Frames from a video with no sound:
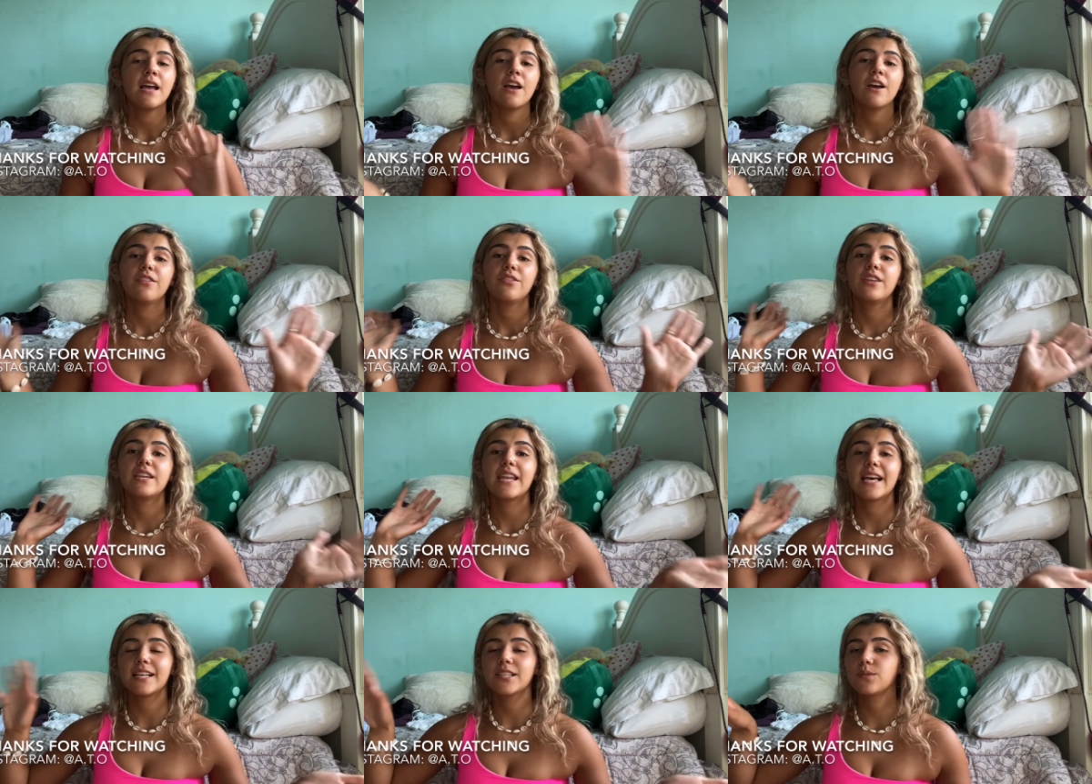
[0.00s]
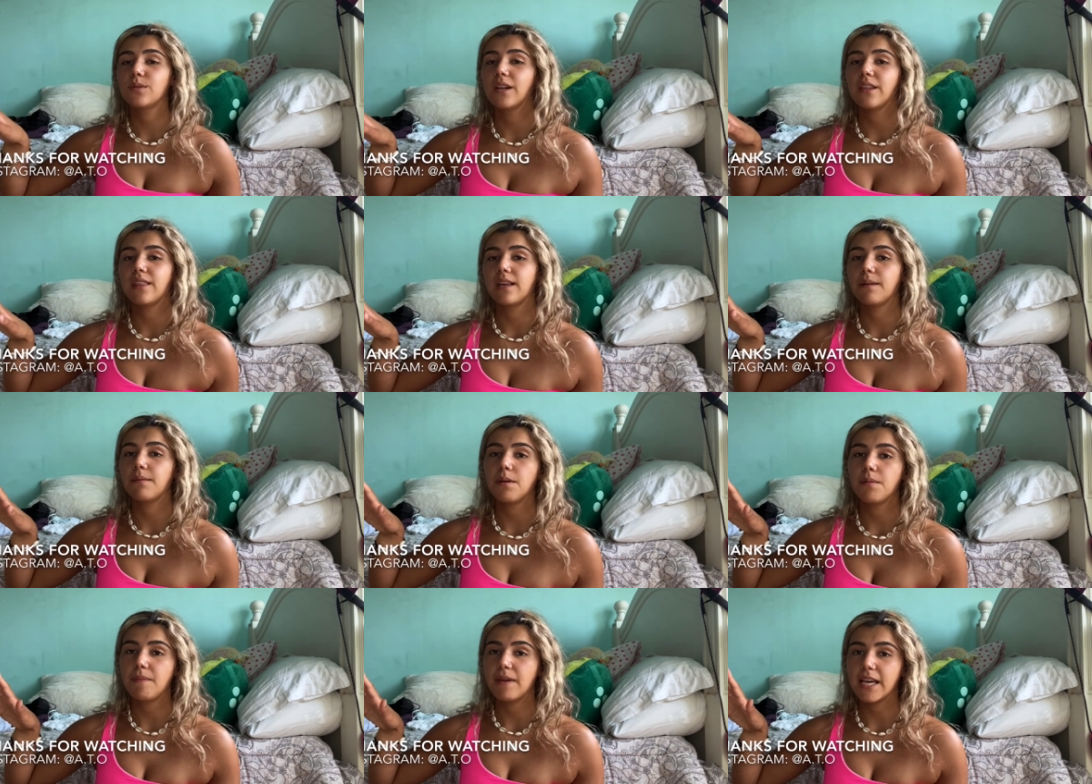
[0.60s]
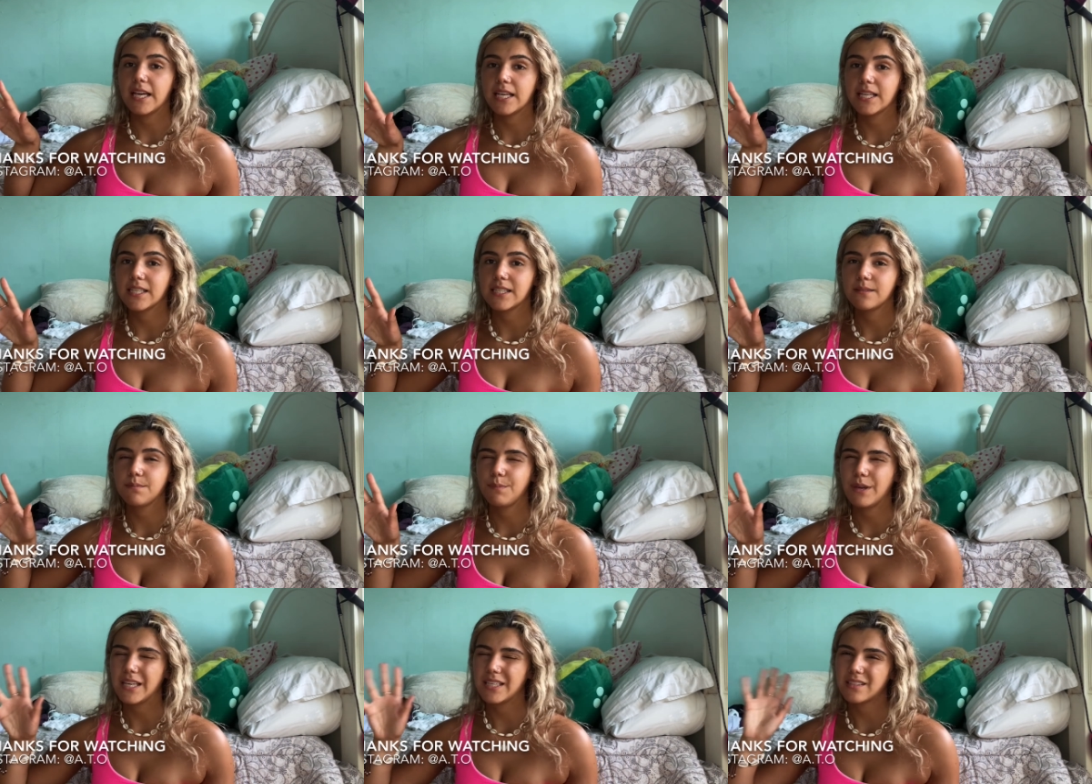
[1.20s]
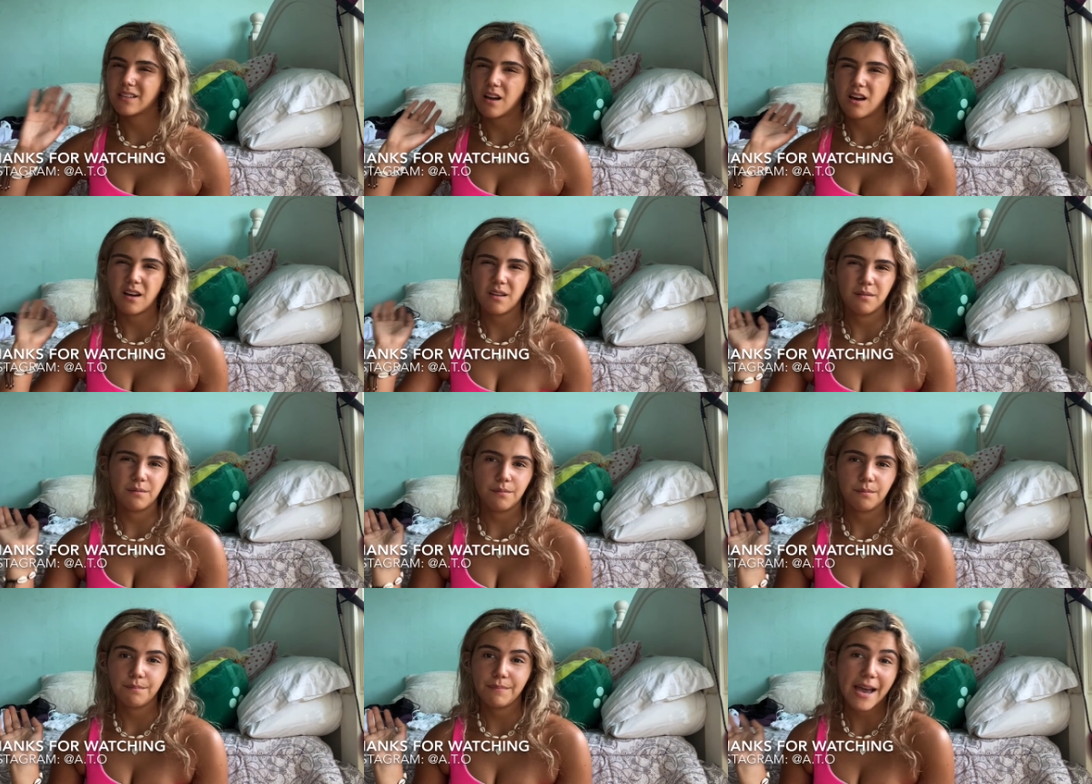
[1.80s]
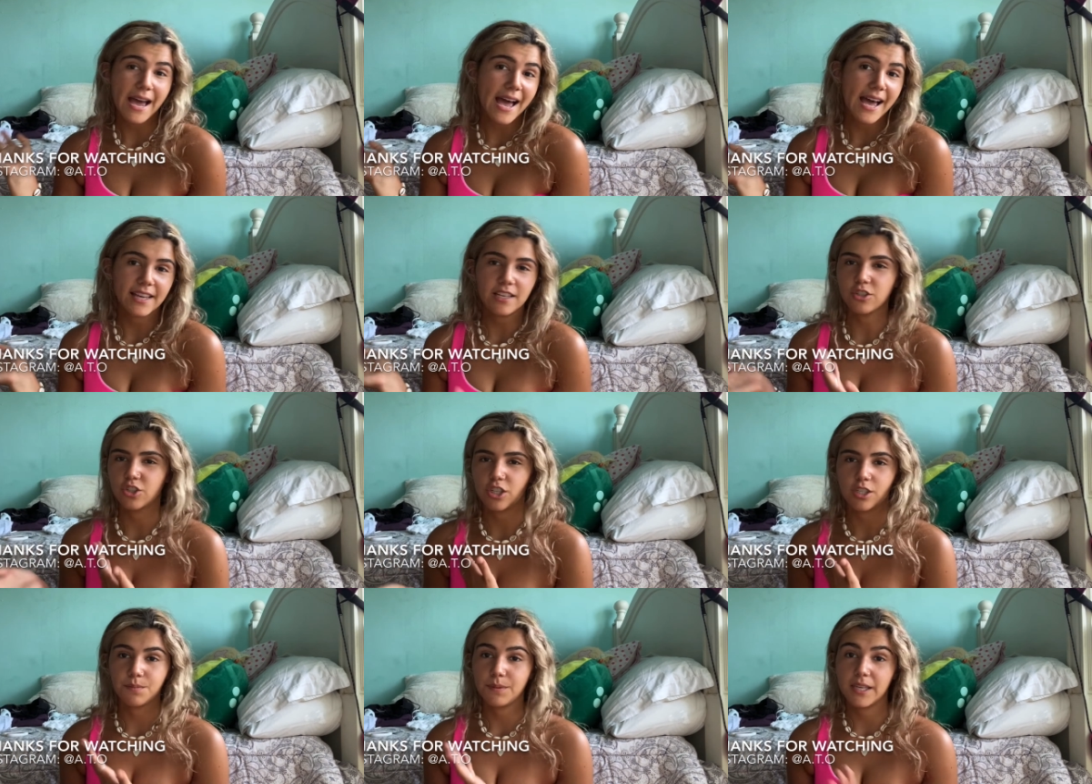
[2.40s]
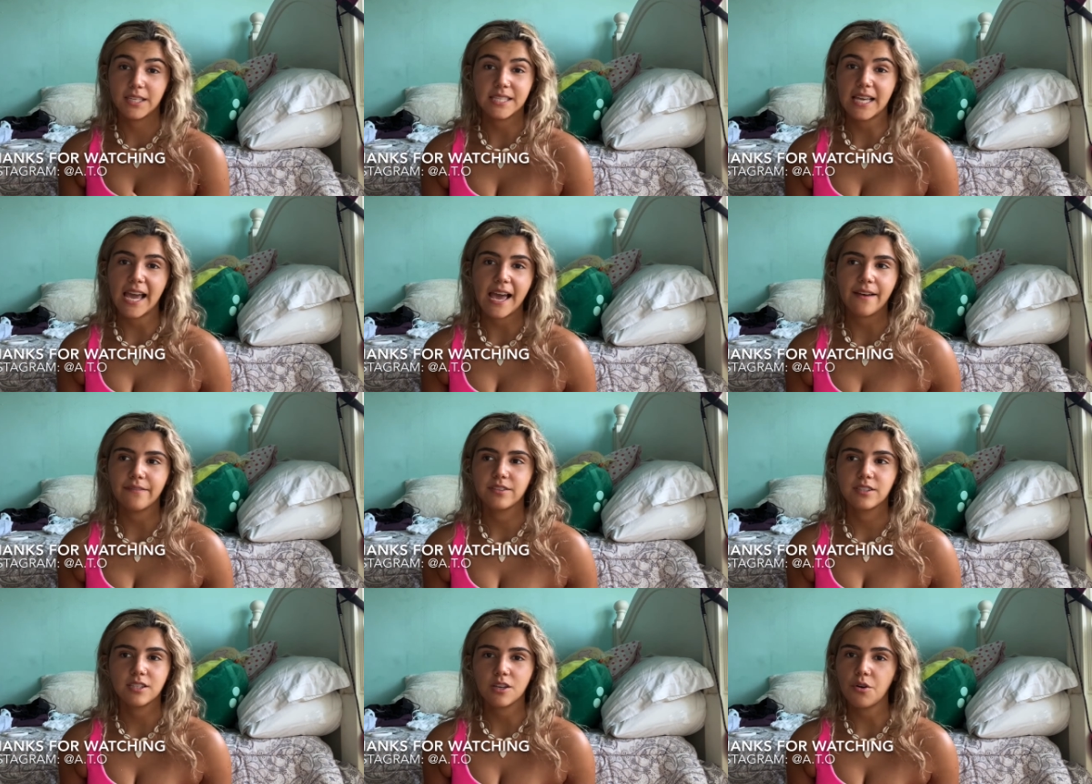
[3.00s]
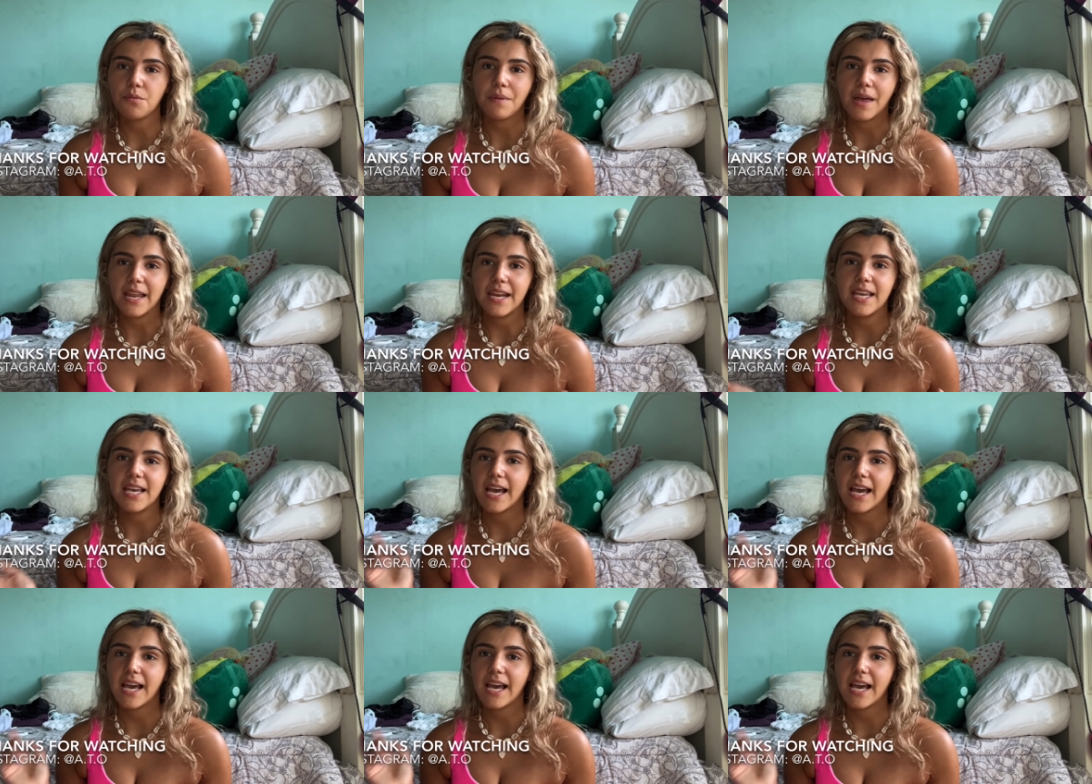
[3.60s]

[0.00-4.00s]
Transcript: The next one I think I'm going to make is based on bags just because I have so many.